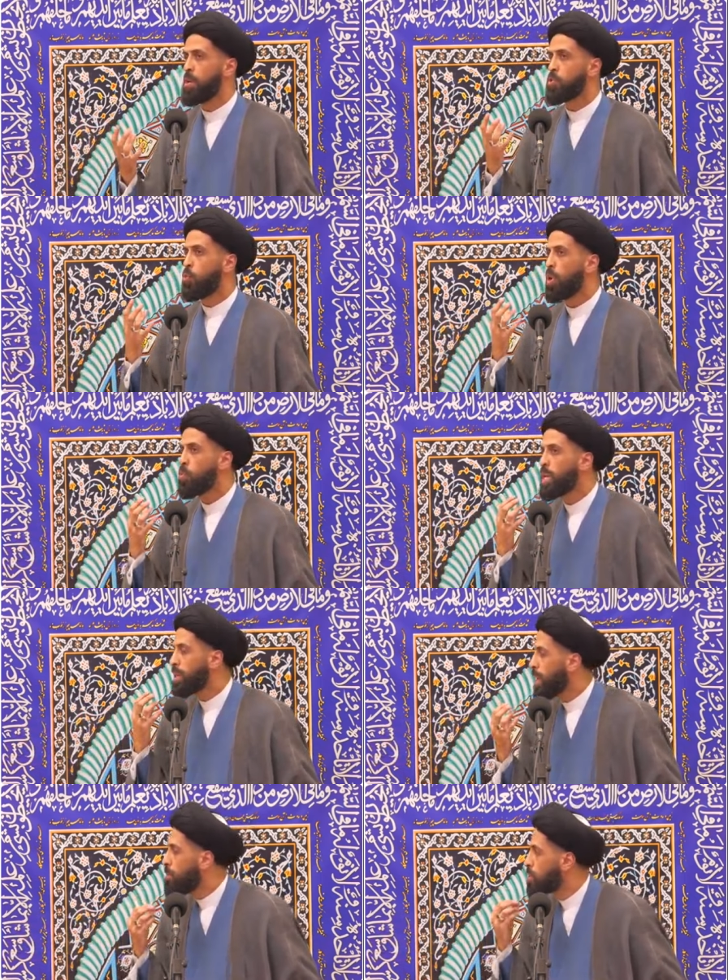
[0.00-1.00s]
So when we
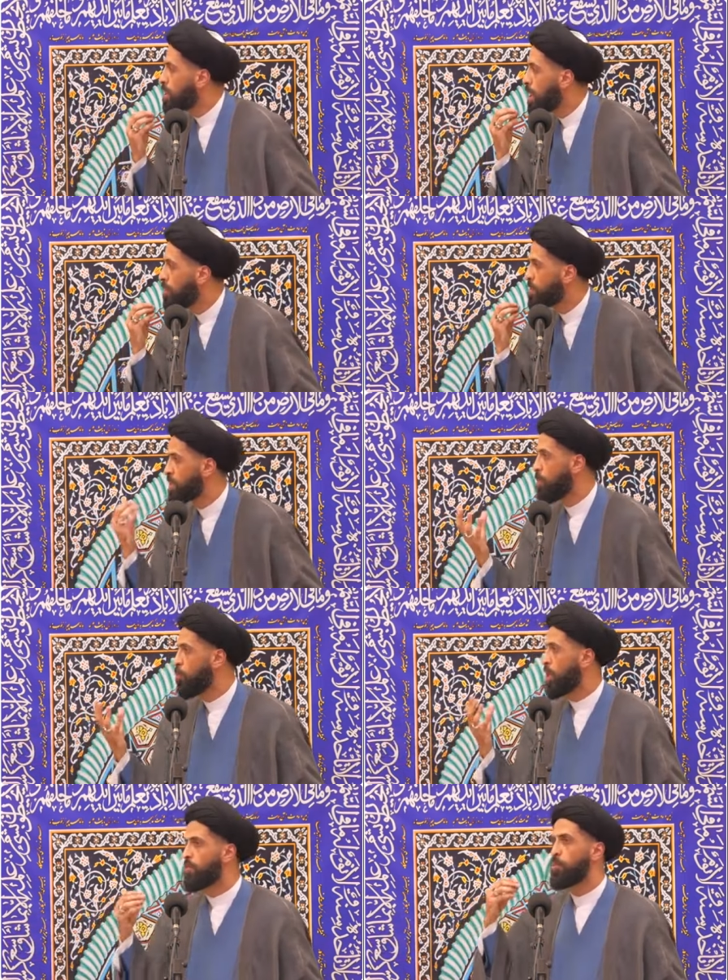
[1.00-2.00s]
claim to love
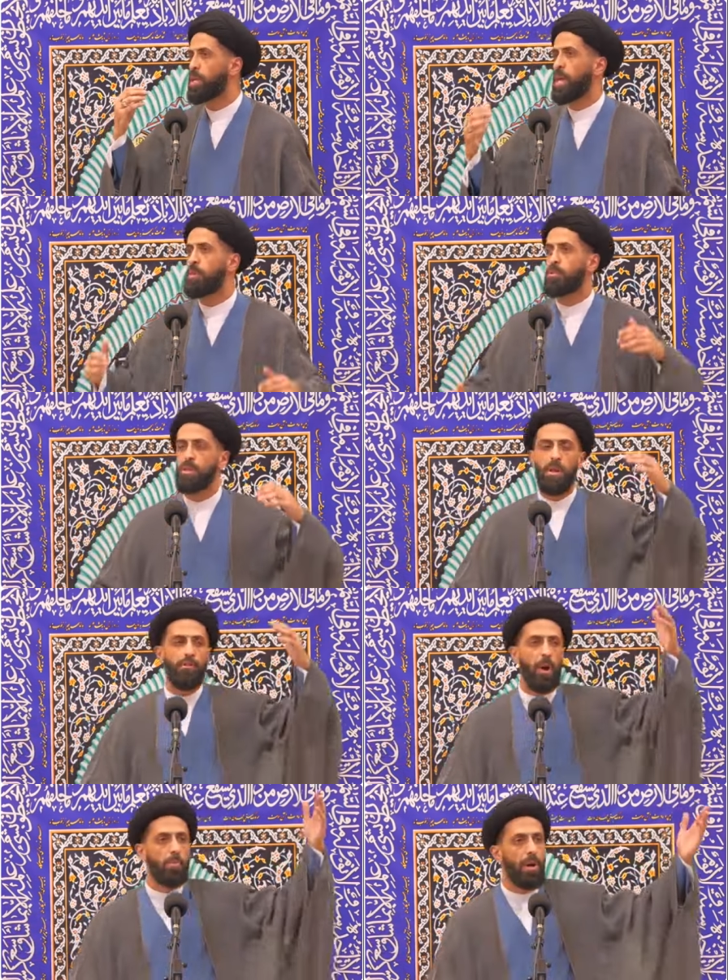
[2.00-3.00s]
someone, if we claim to
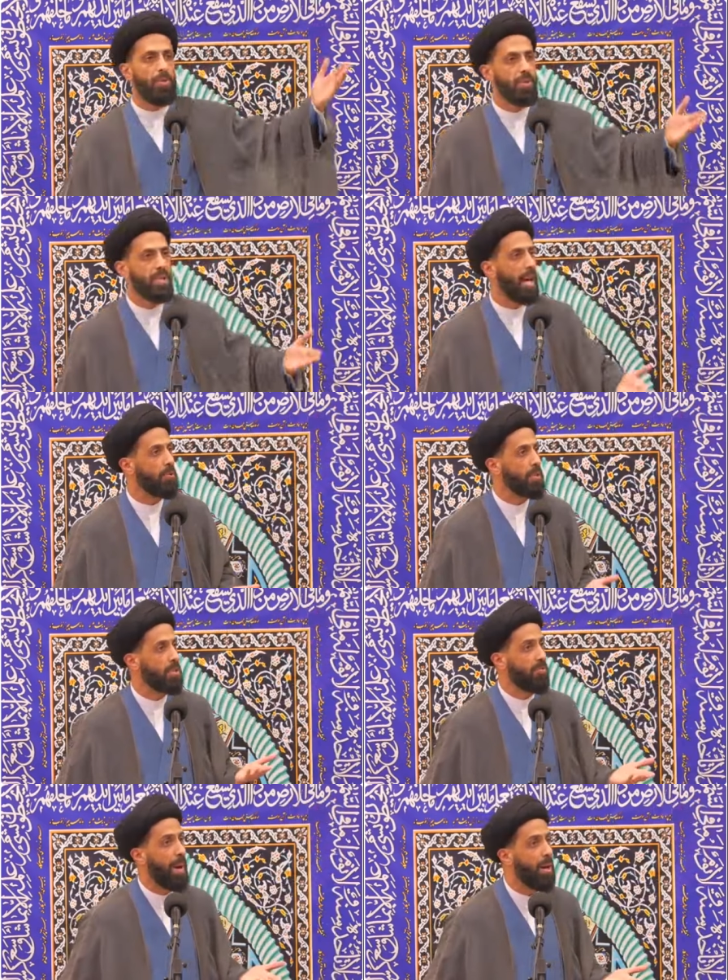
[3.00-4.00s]
love our brothers
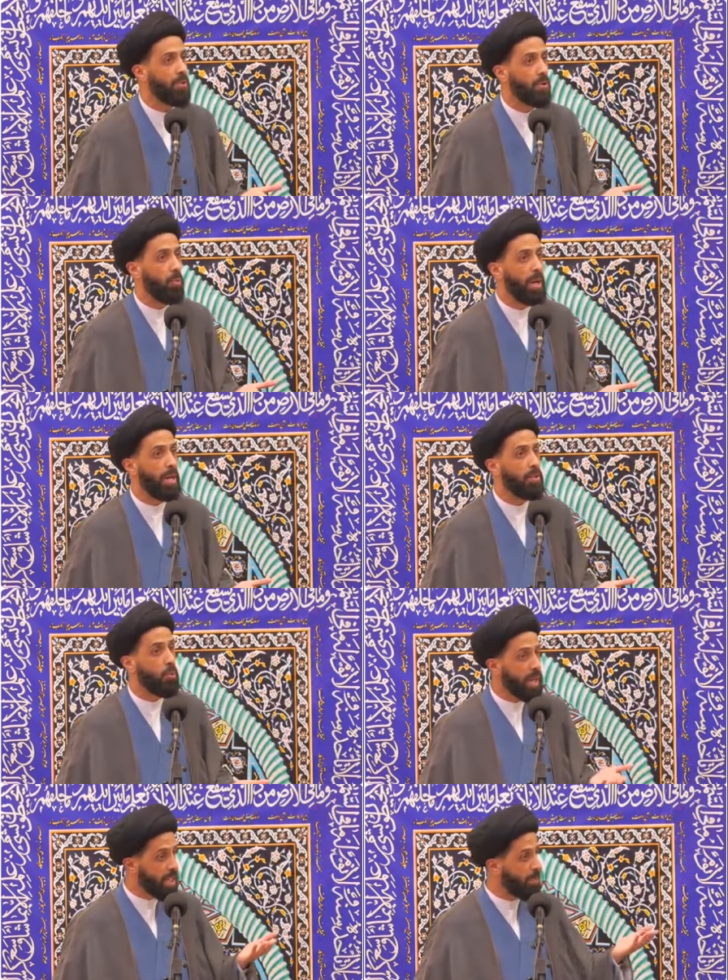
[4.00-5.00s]
thousands of miles away, do
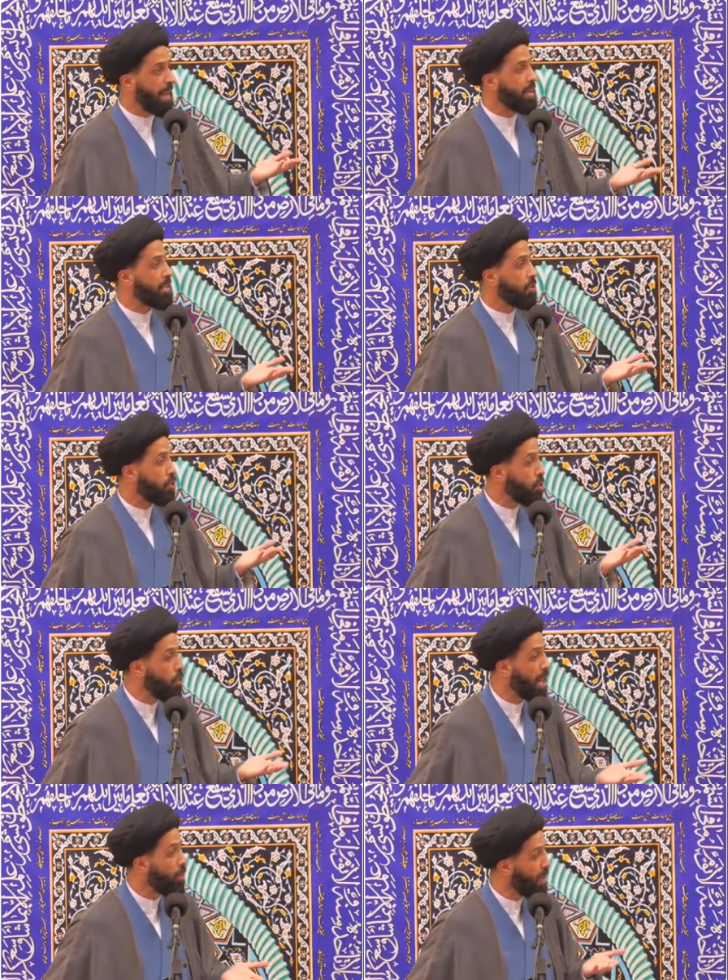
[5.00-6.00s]
we expect that to
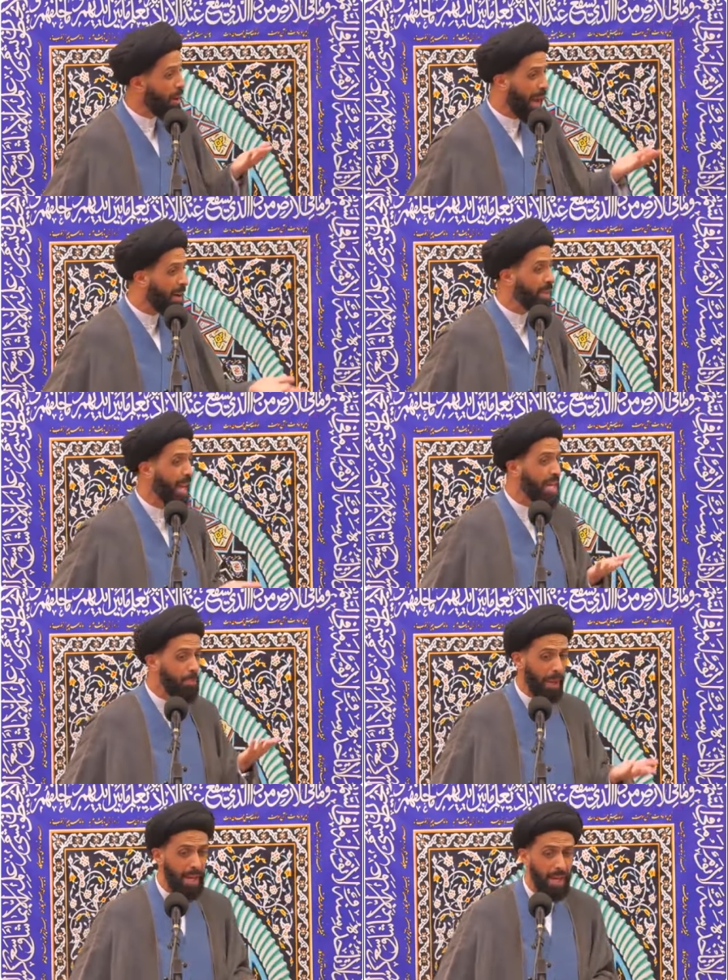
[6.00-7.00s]
do that without having any
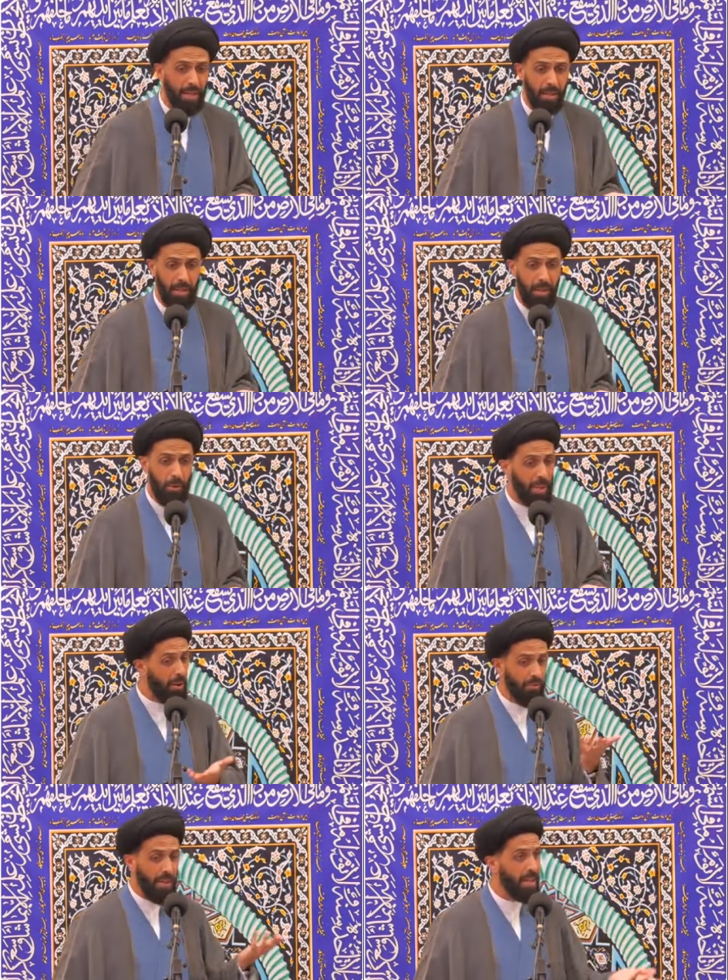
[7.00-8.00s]
pain,
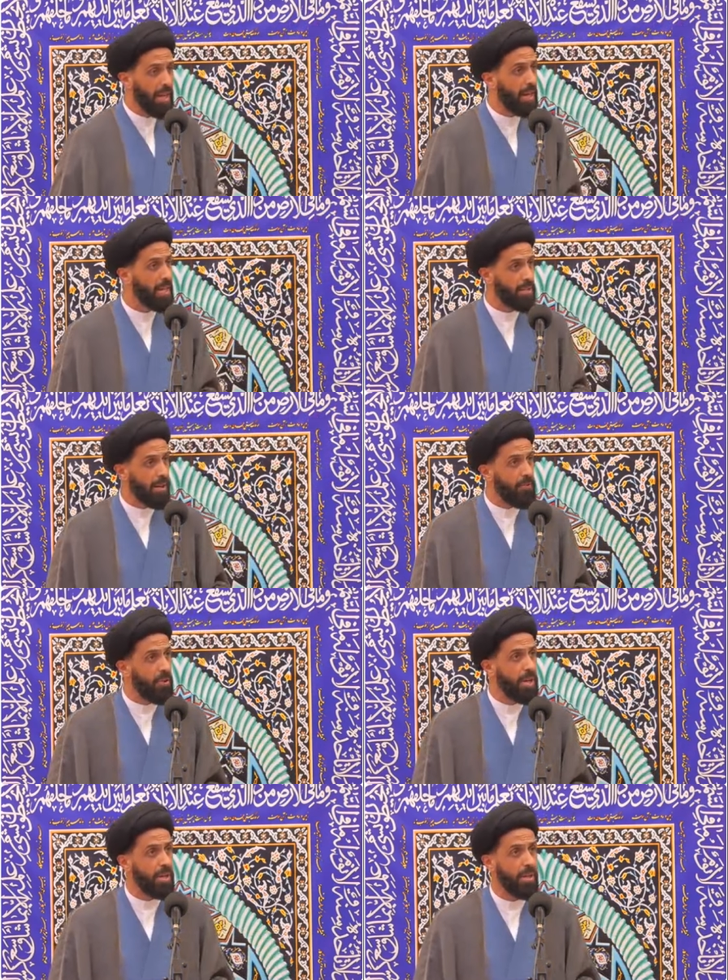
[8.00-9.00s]
without feeling any
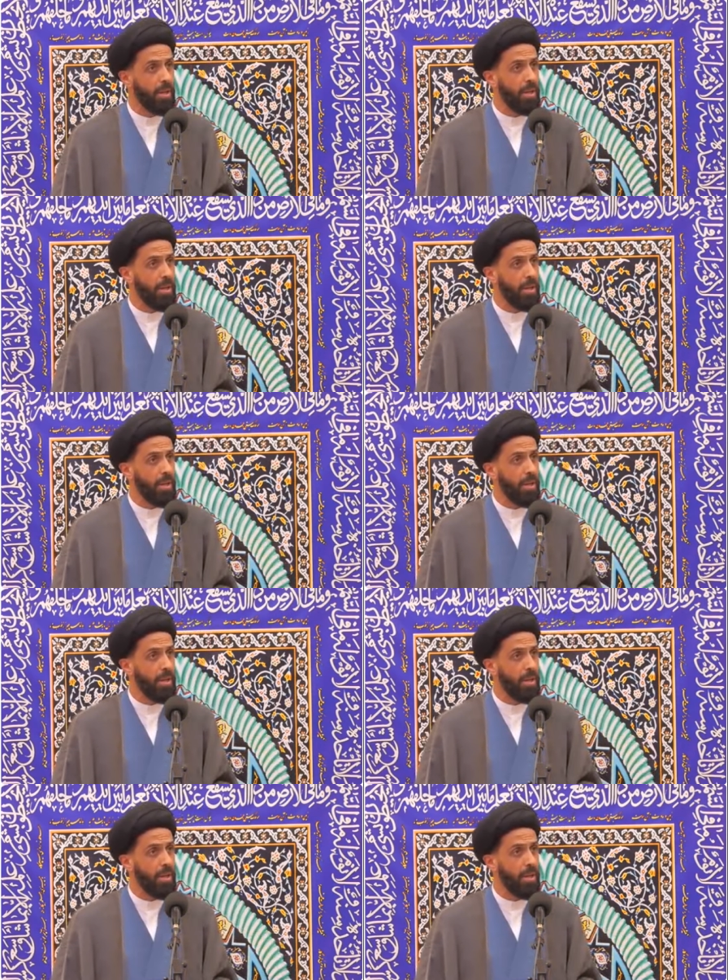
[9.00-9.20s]
suffering?